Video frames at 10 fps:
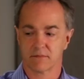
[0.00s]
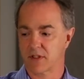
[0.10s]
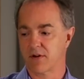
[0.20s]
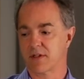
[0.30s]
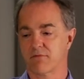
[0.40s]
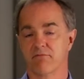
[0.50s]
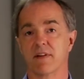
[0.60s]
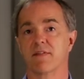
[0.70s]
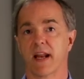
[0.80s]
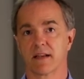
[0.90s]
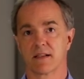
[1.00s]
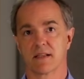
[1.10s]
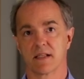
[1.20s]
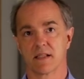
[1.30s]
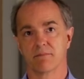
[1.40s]
so it's a reflex
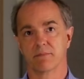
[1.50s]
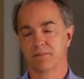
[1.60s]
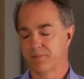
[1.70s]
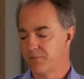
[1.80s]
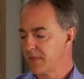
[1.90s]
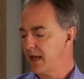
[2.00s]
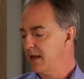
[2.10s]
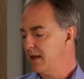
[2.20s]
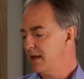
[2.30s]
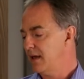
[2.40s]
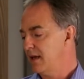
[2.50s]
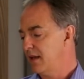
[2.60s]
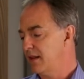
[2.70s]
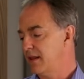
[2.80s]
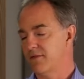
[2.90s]
system.
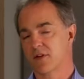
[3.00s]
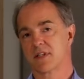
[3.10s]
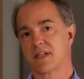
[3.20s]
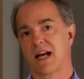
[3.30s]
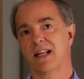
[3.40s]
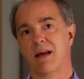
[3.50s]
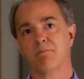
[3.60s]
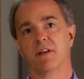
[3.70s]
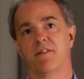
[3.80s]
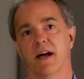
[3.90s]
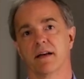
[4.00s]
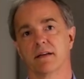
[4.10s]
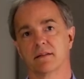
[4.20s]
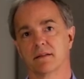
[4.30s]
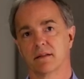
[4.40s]
The versatile amplifier